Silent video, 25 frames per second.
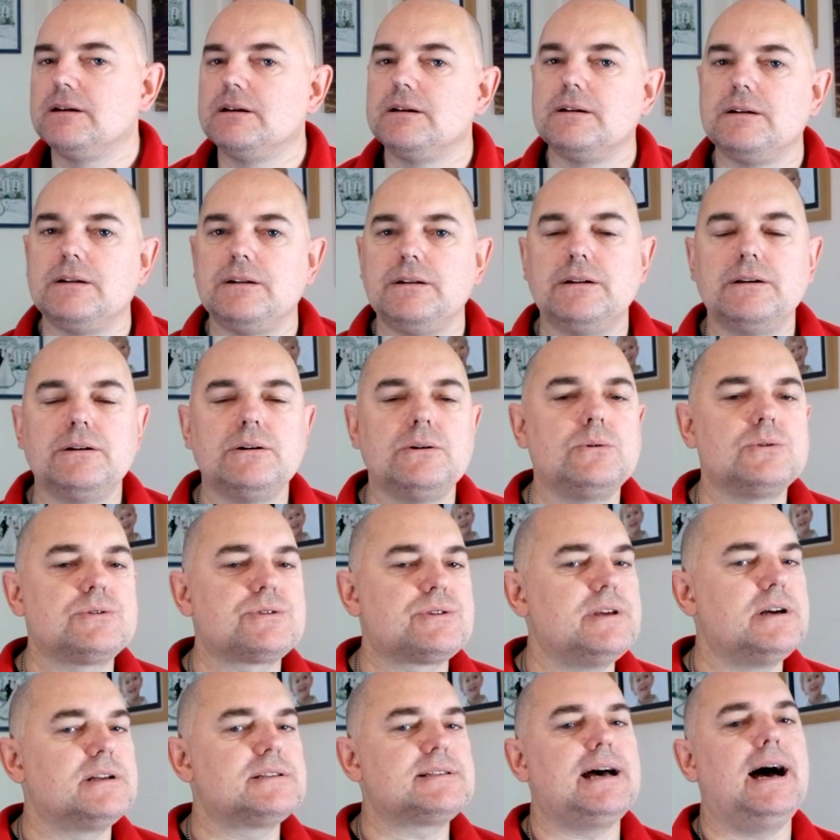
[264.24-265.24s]
Note
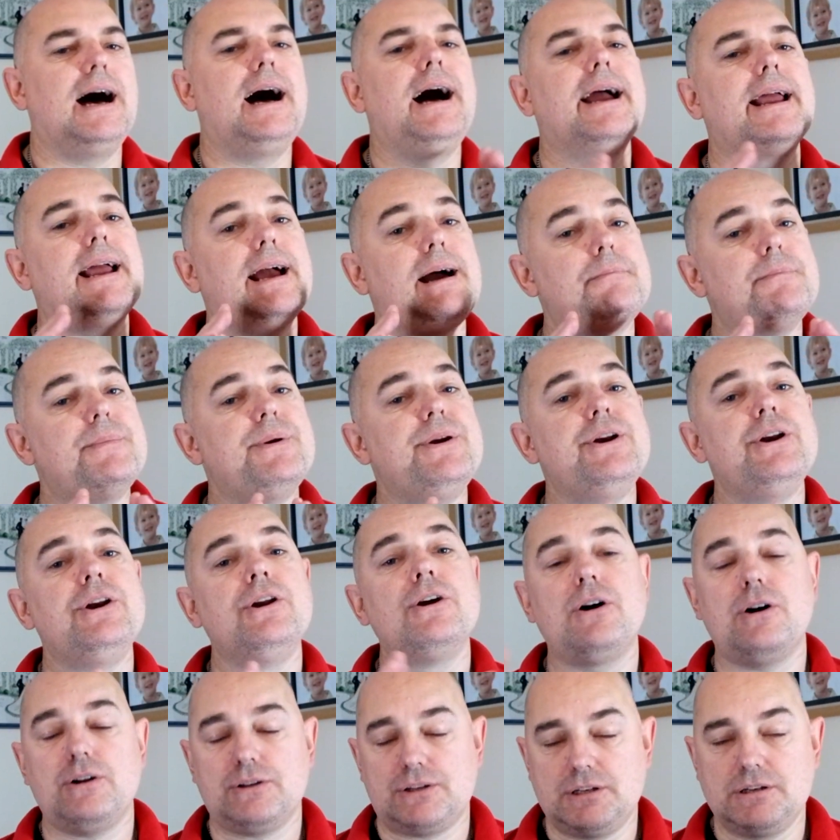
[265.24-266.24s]
that I am
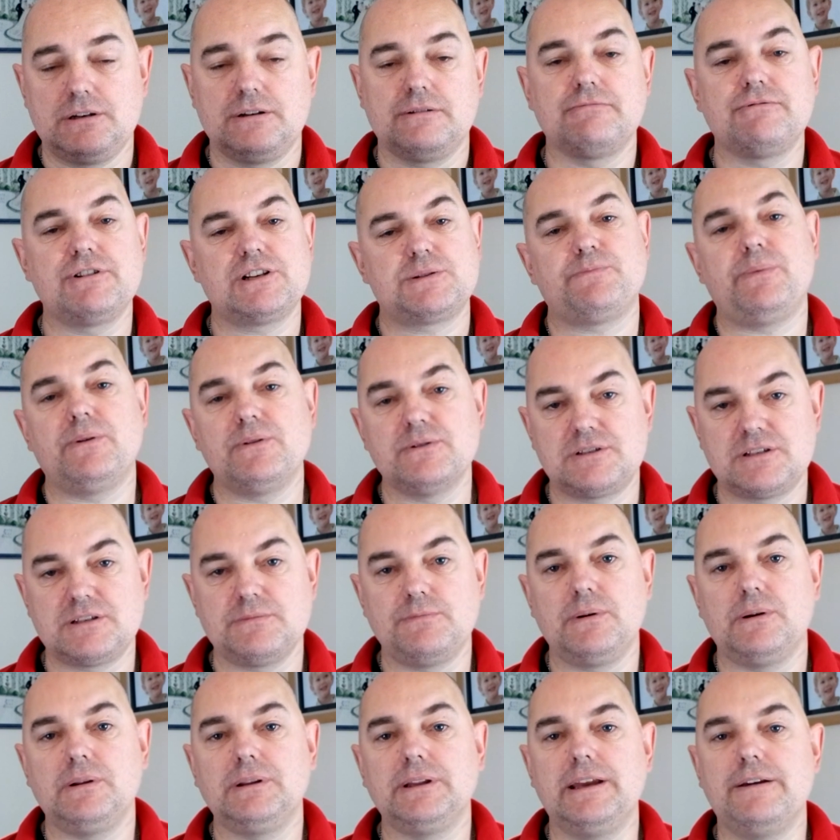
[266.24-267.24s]
not
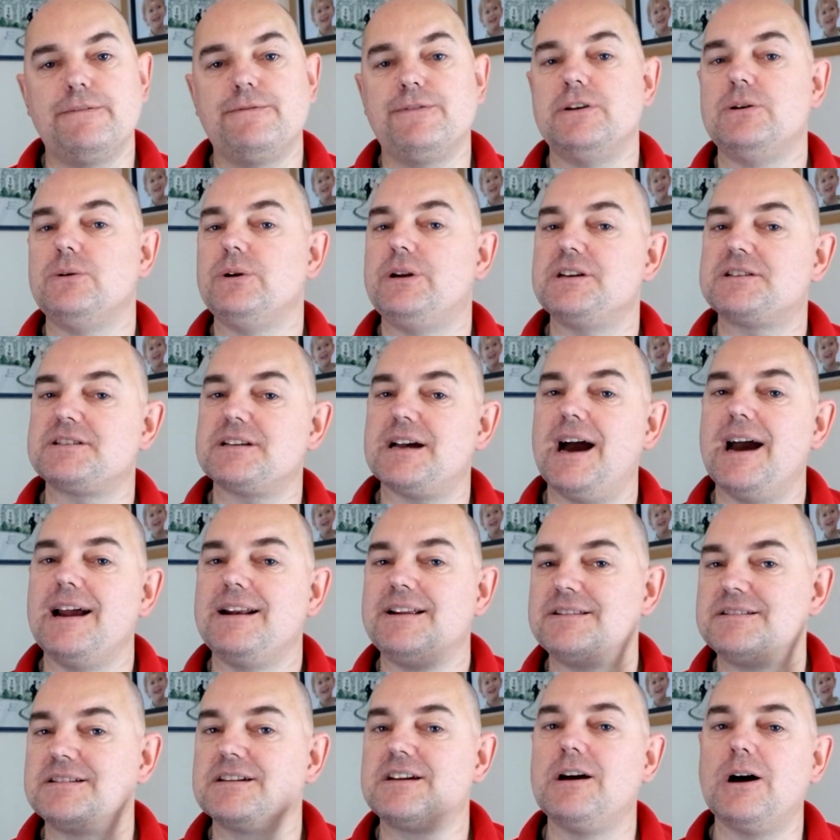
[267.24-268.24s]
responsible if you decide to
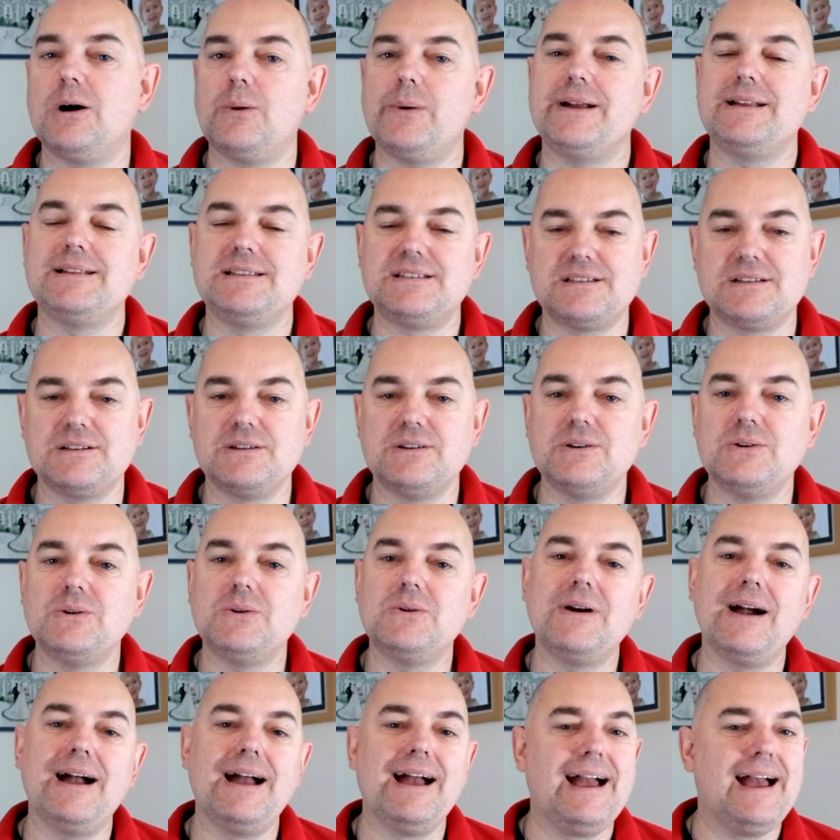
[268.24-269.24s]
go into
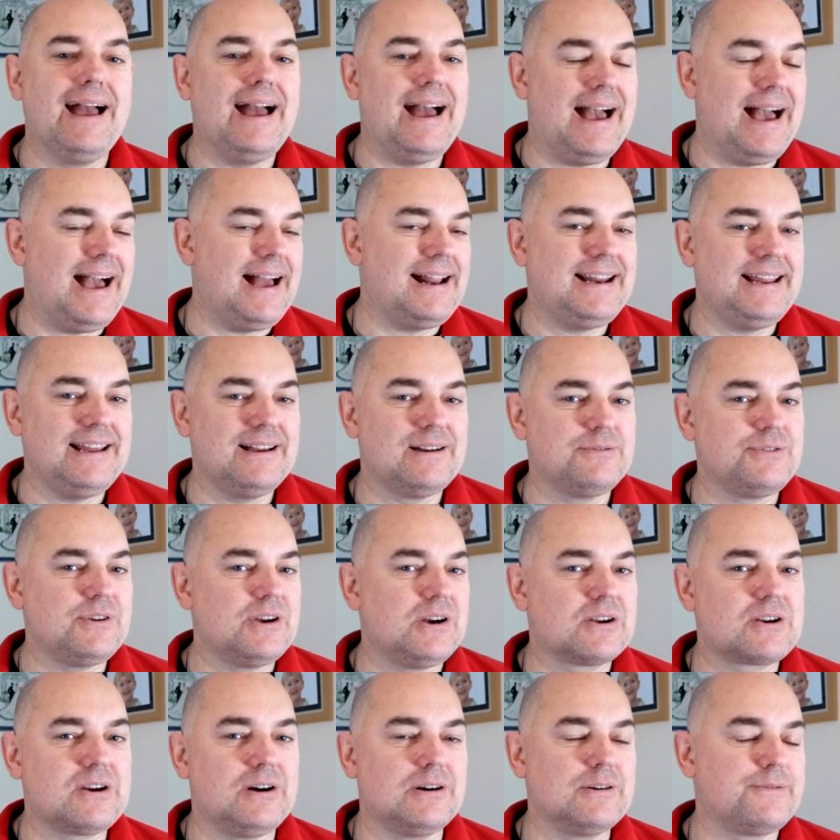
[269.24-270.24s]
any of your
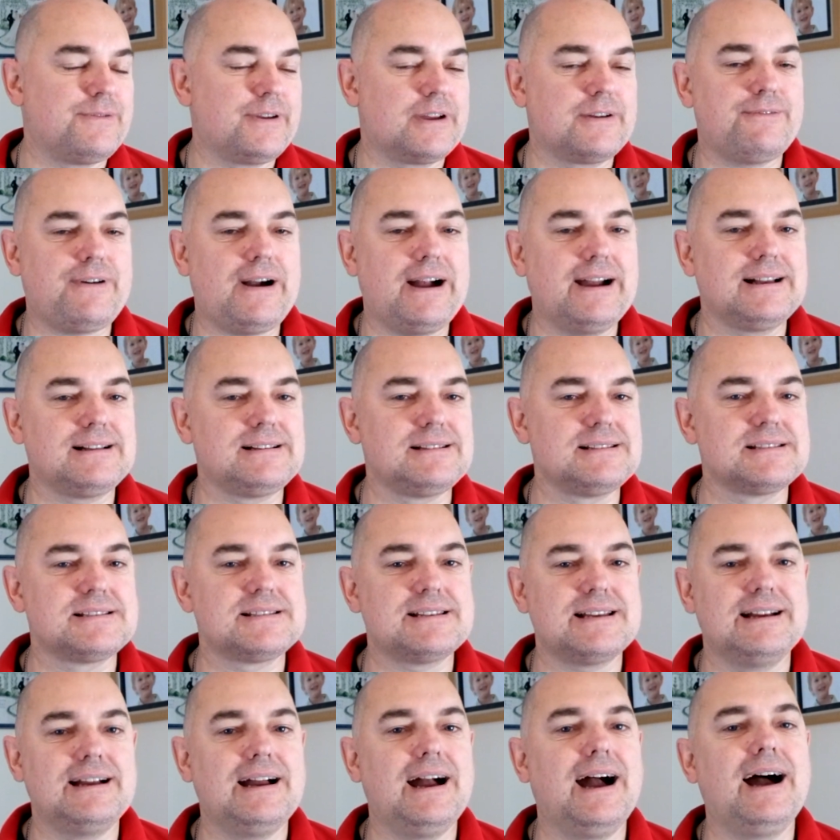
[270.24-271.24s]
config files
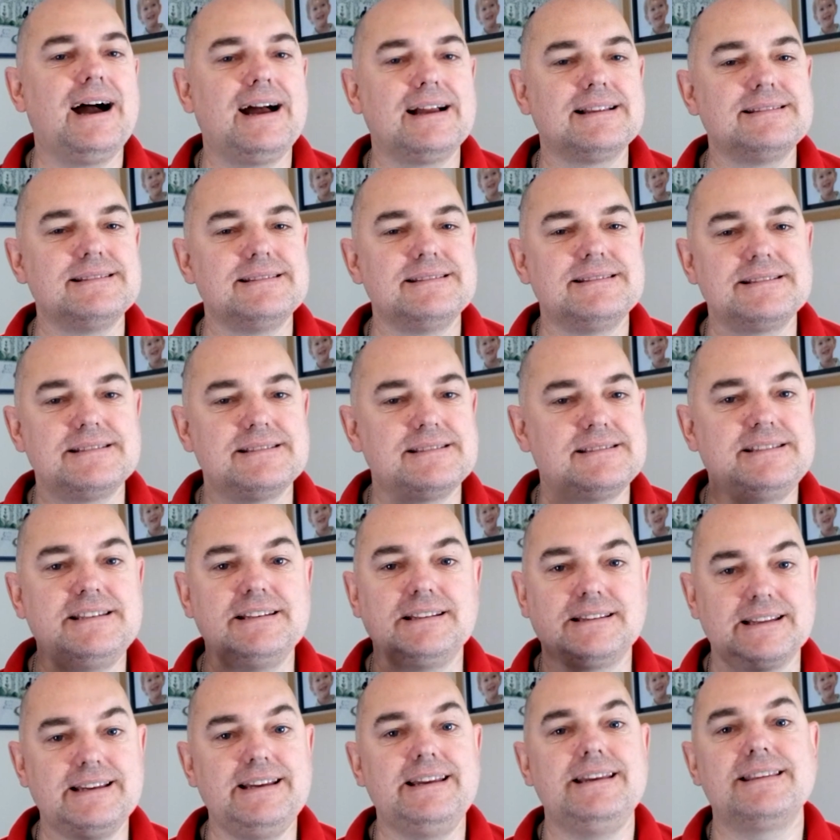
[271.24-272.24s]
and
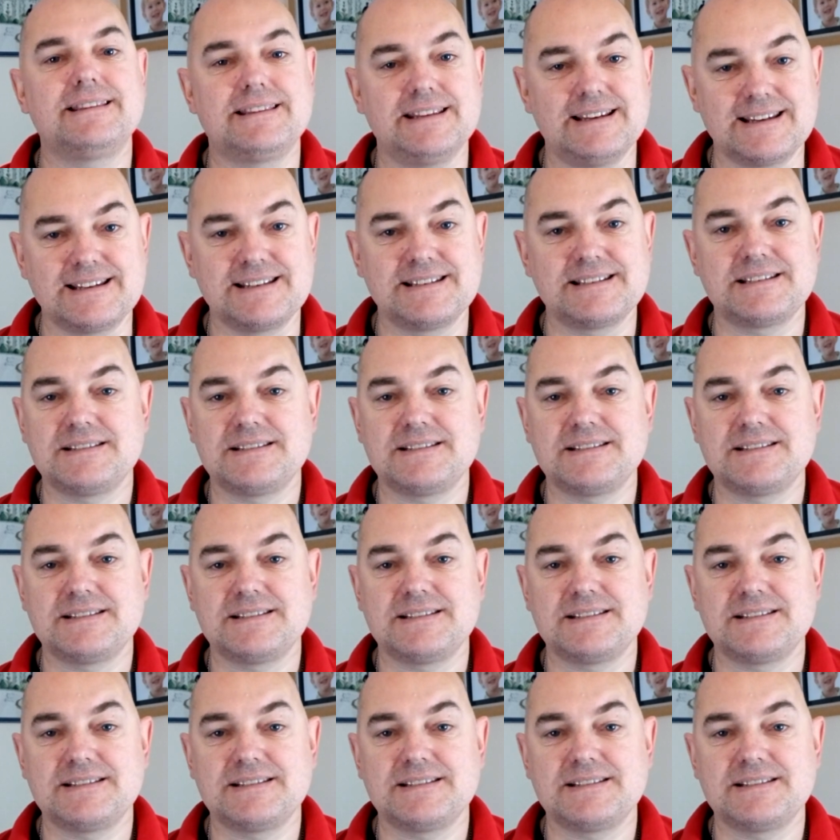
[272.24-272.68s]
delete things.